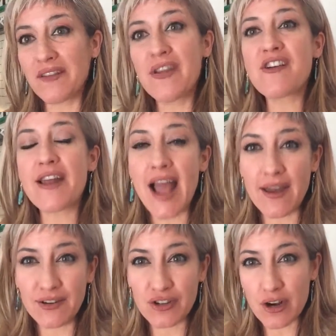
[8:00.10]
going to figure out
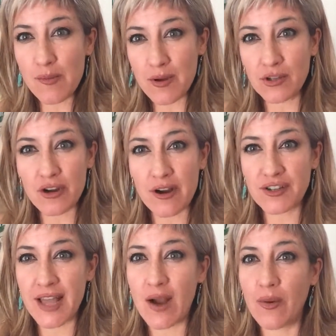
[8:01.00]
how to
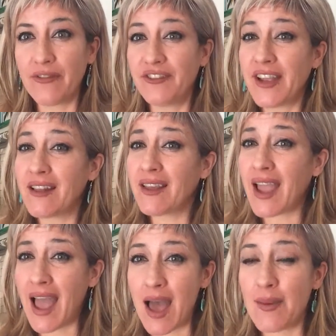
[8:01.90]
turbocharge that with daily
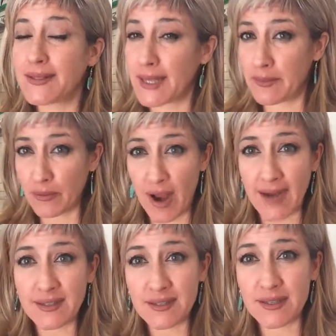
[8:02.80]
habits and
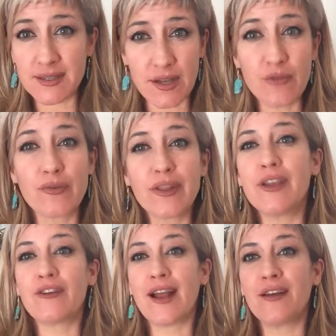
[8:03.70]
practices that
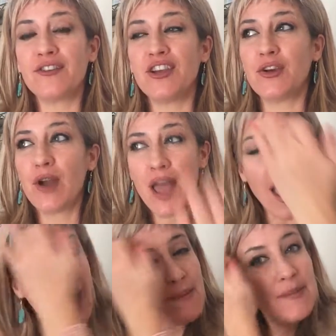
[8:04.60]
really ground you
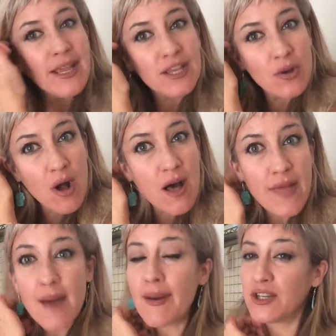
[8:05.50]
and make you all
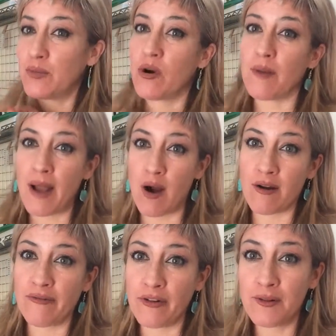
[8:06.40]
that much more
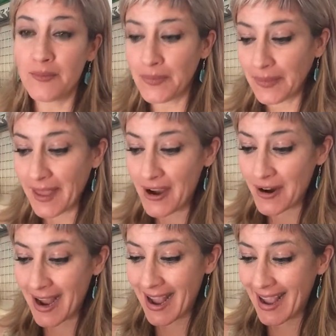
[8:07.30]
powerful.
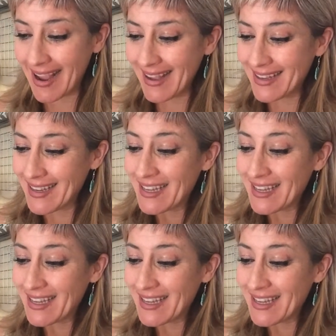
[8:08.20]
Okay?